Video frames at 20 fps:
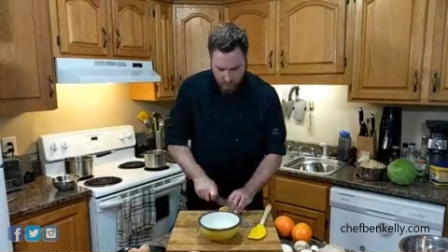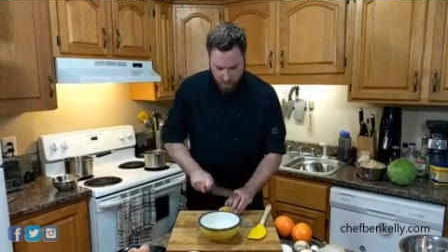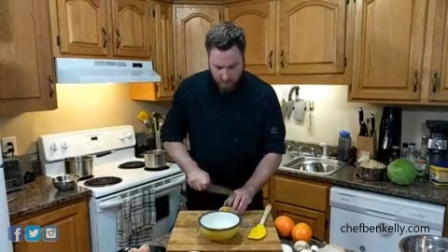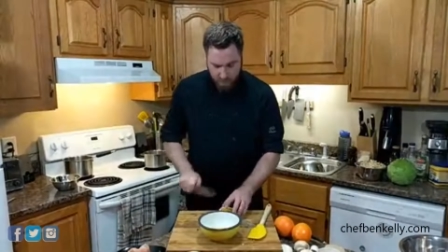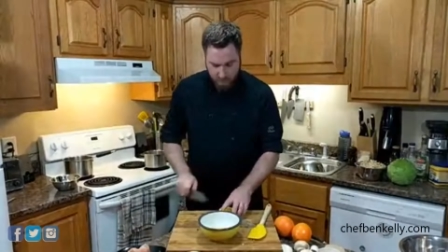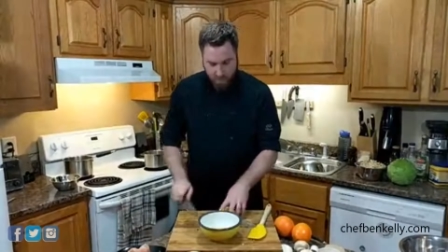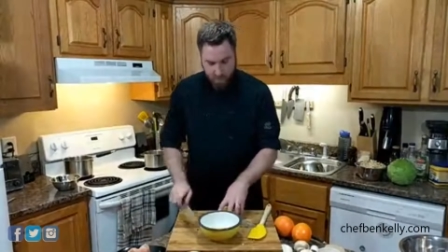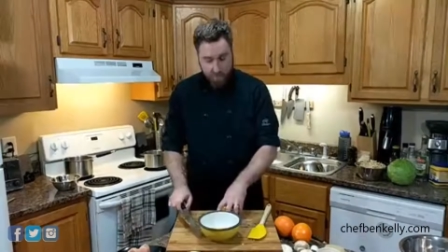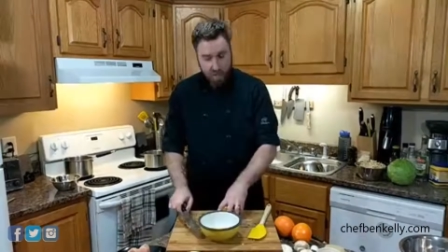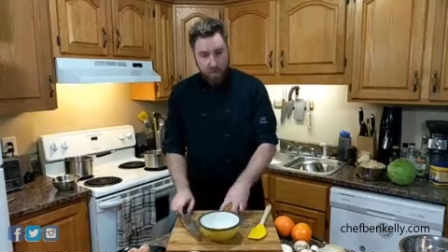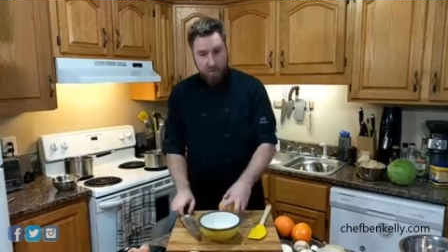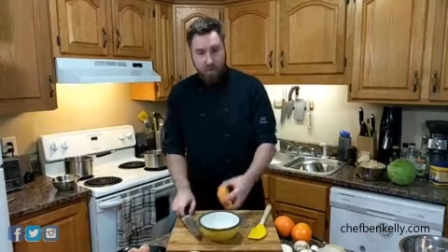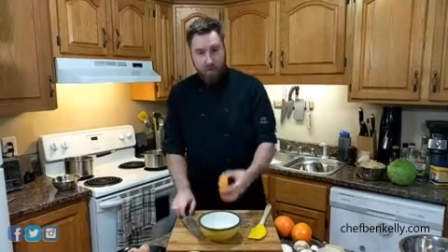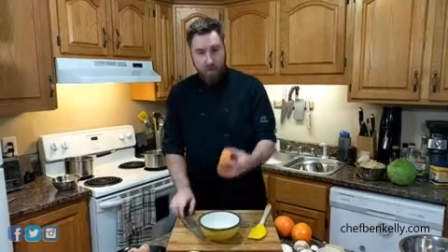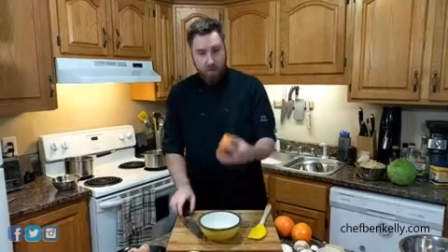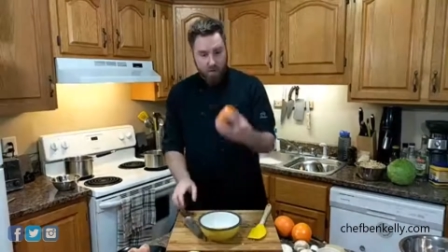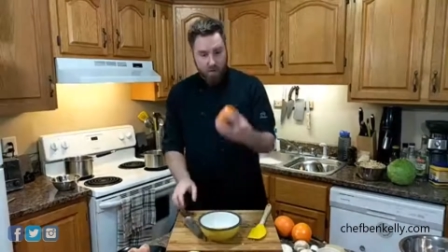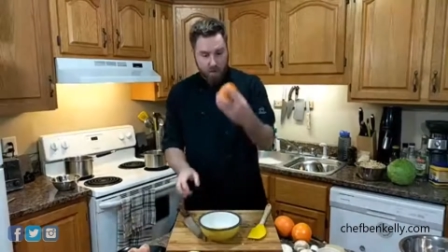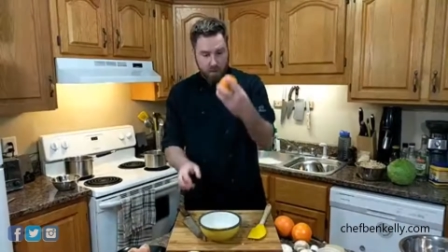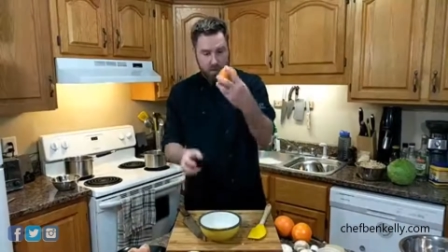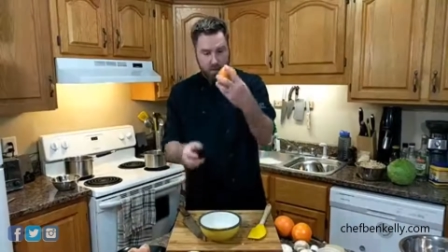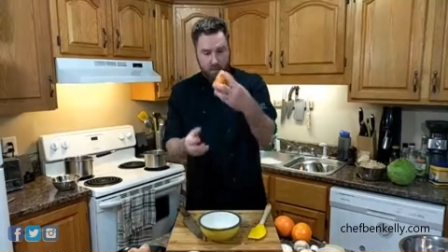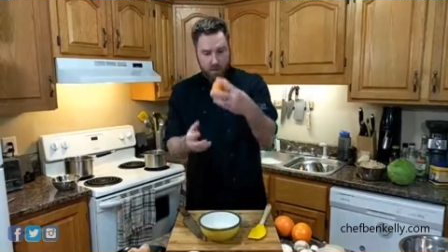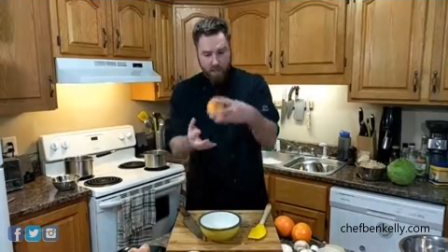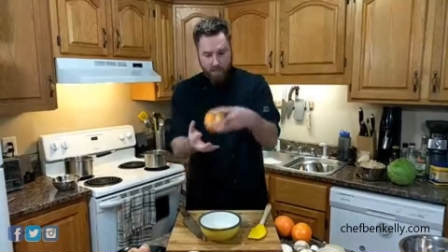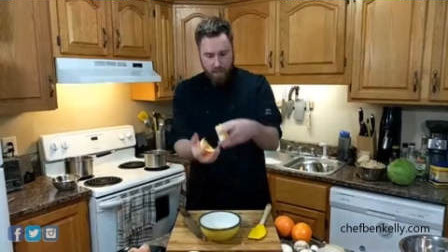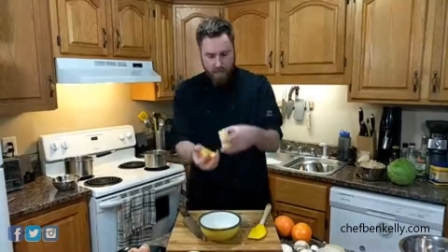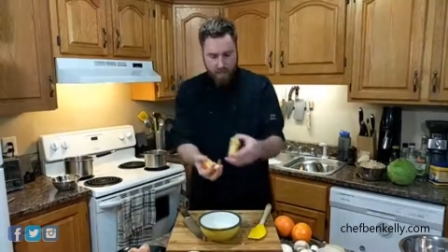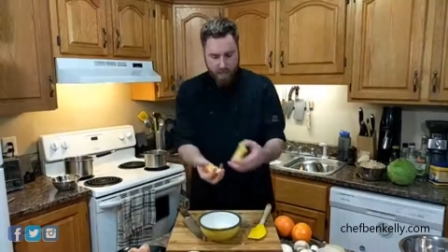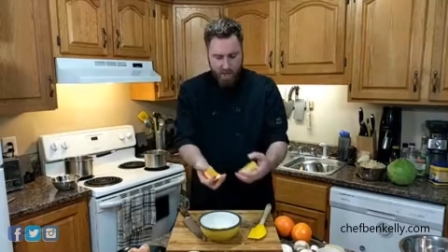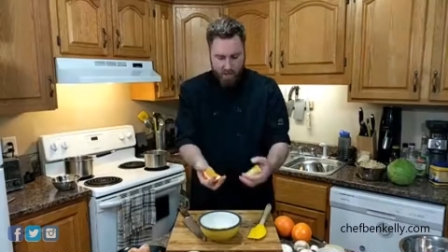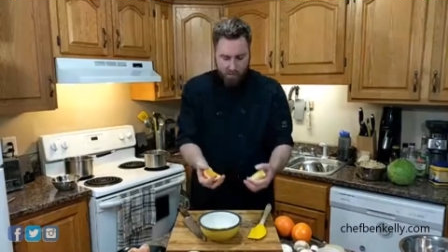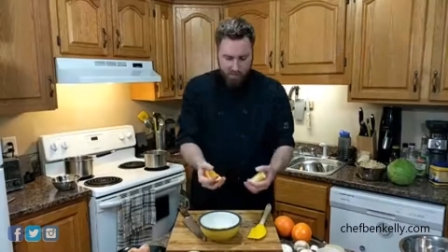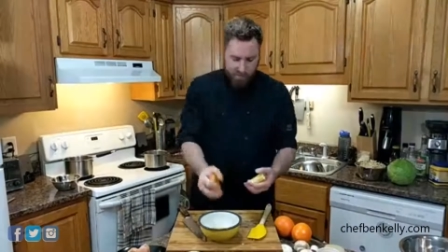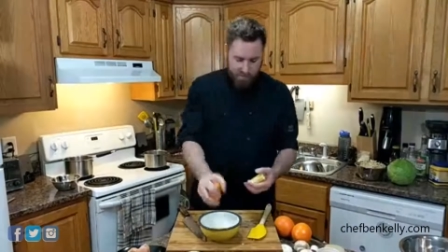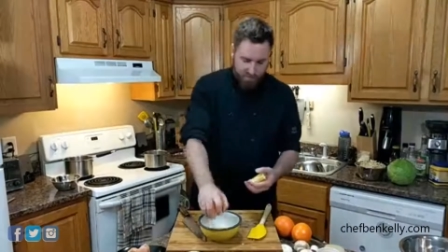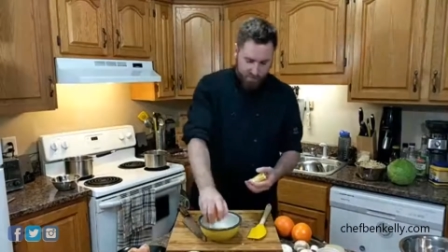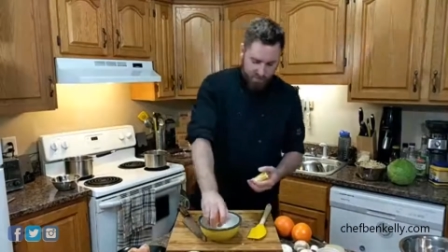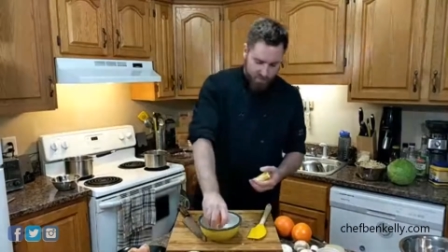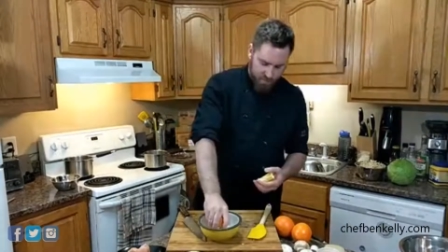And then with this part, we just cut it in
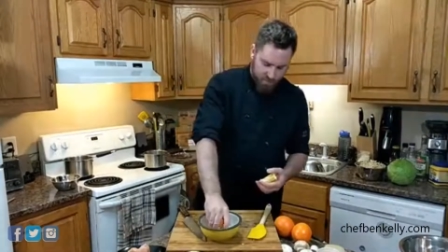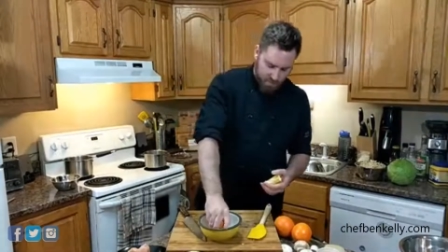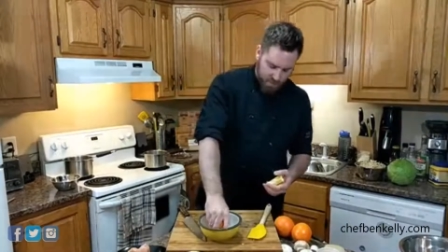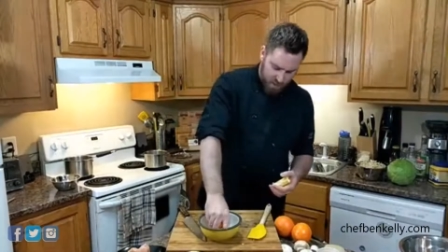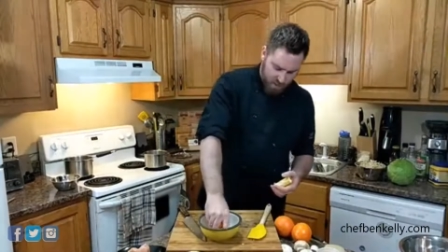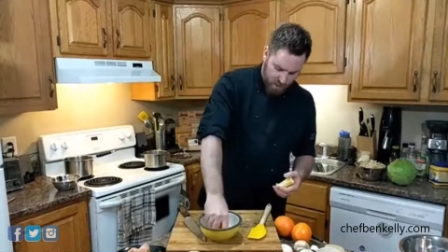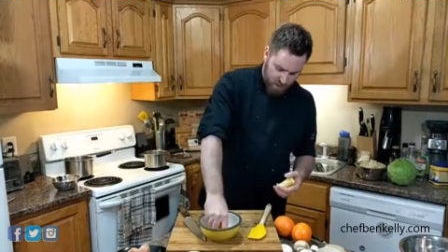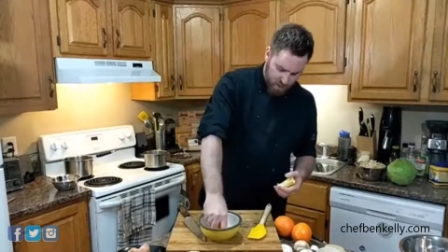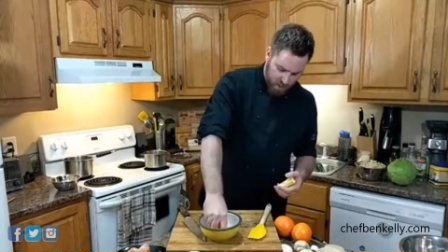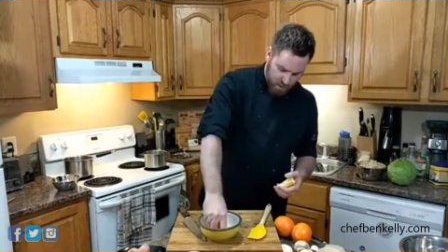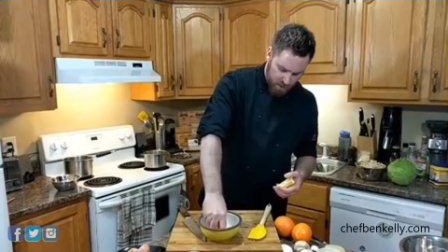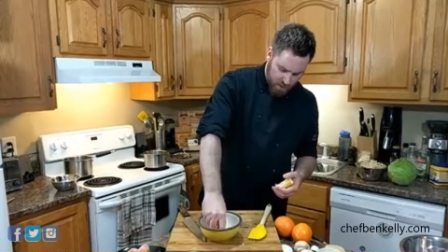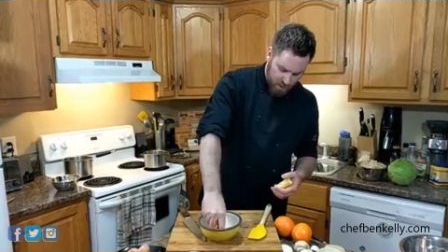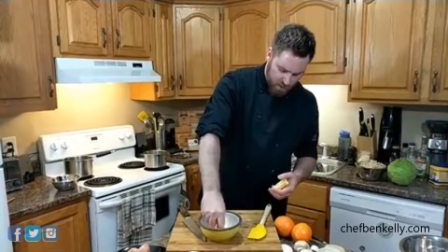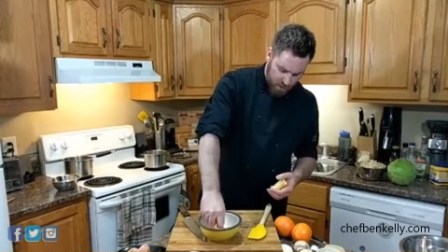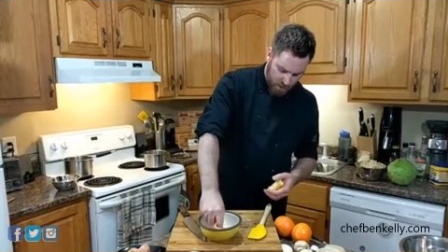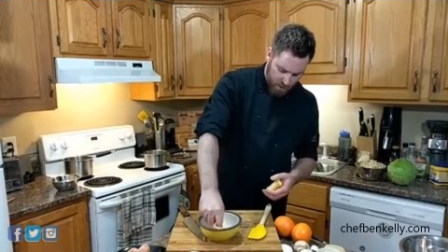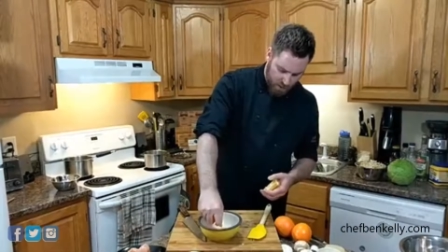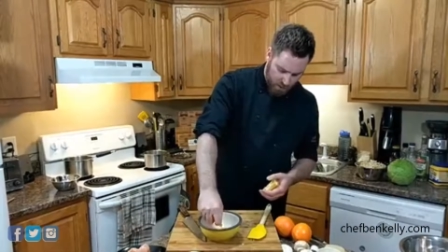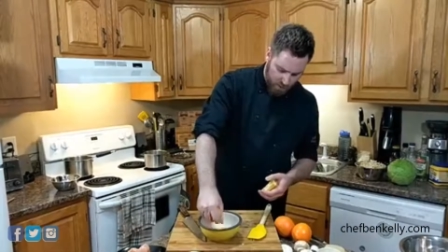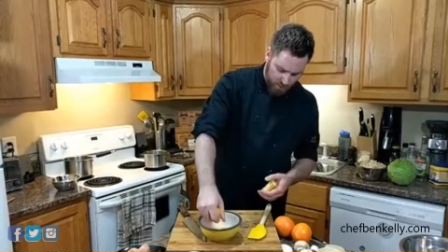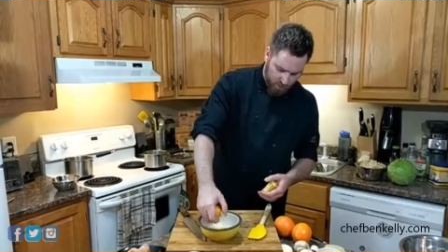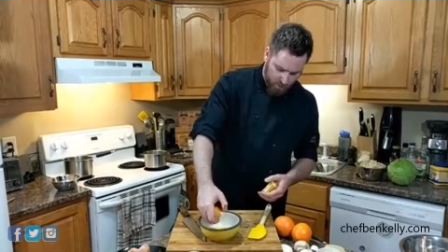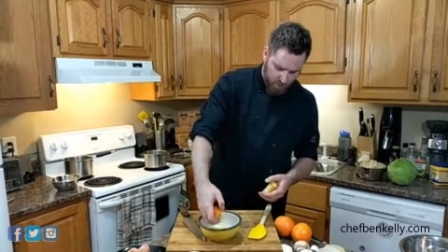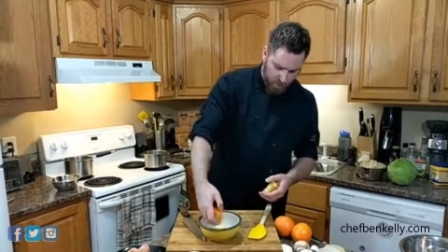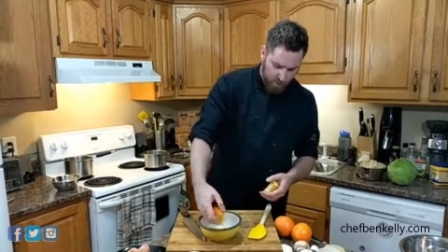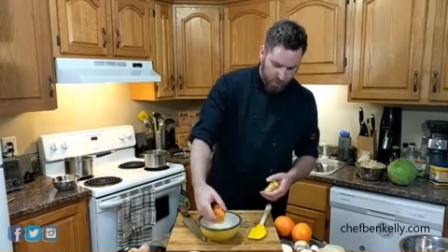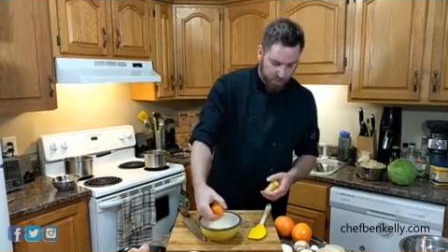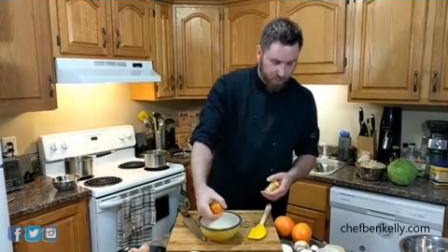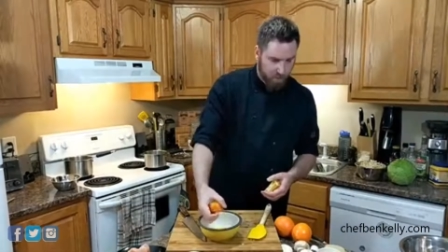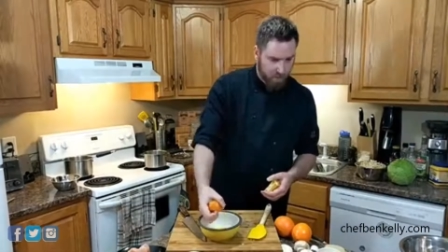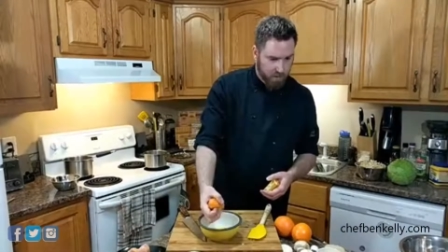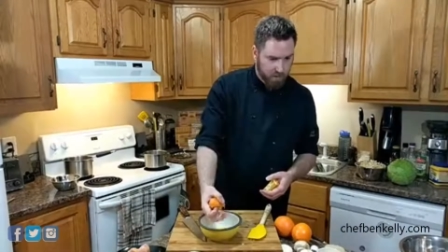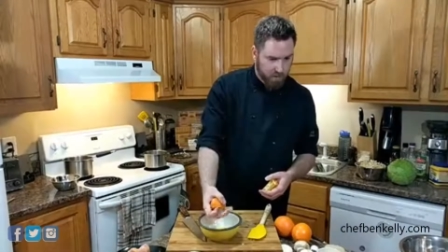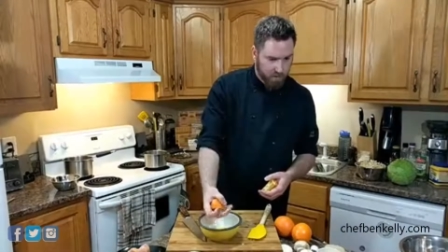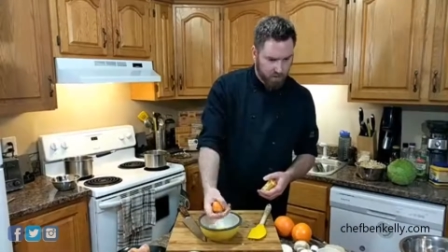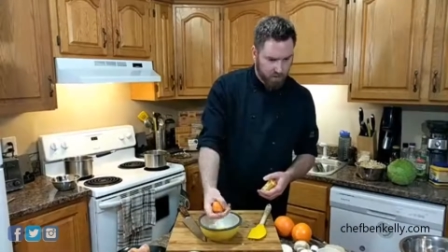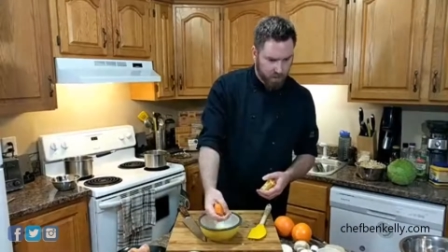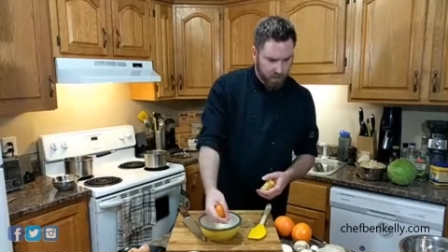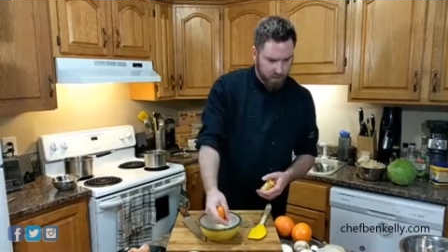half and give it a nice big